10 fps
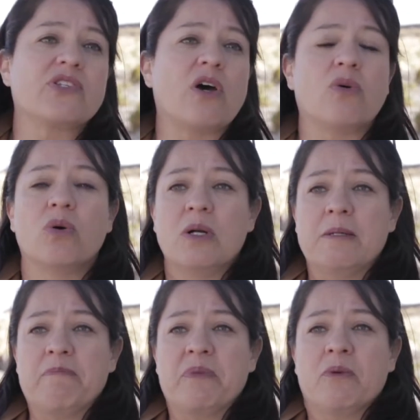So
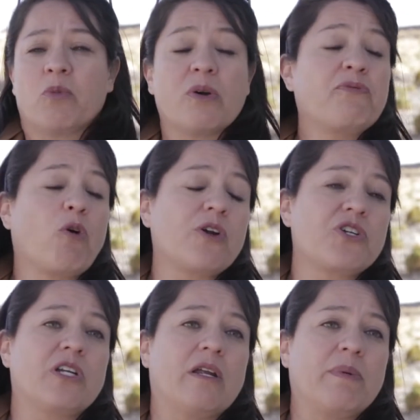we're
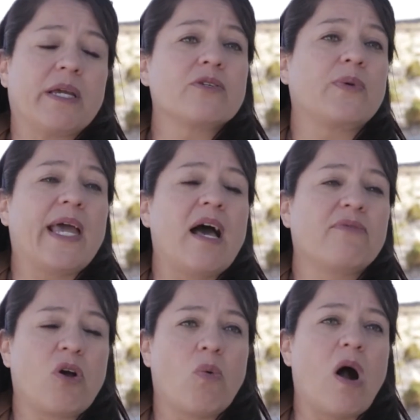fortunate because we
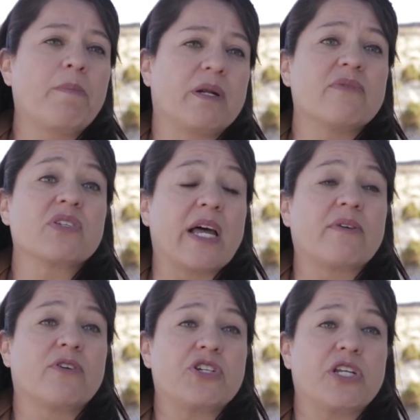have cooperatives
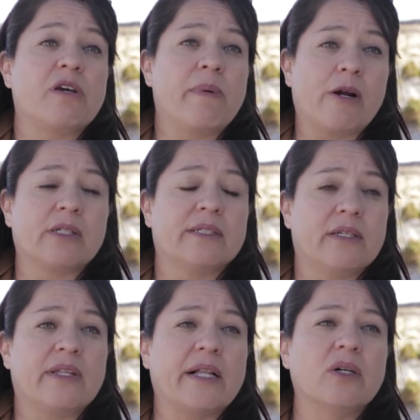like Virginia, Maryland,
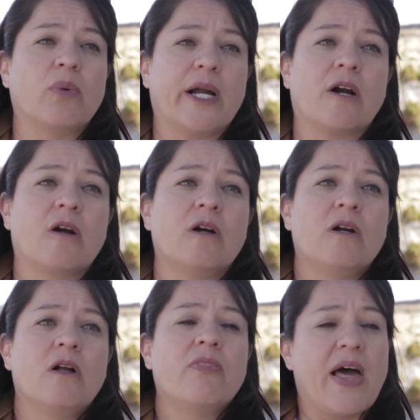and Delaware
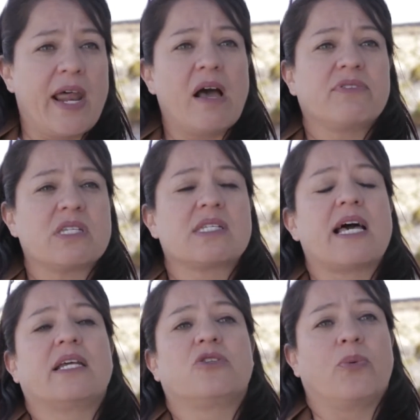that have
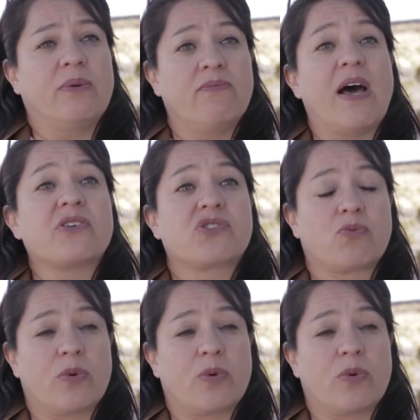decided to invest